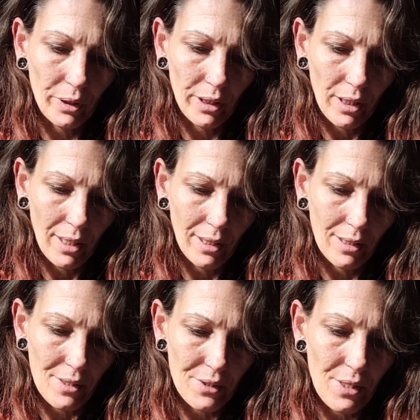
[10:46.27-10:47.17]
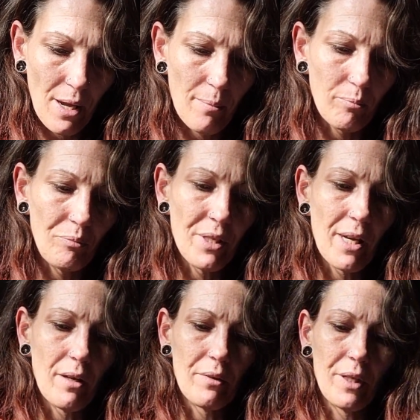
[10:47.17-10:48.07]
hang this up.
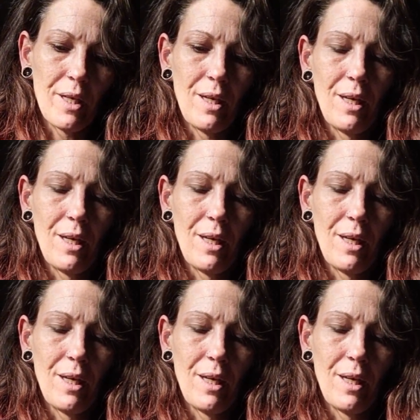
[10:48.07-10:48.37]
Now the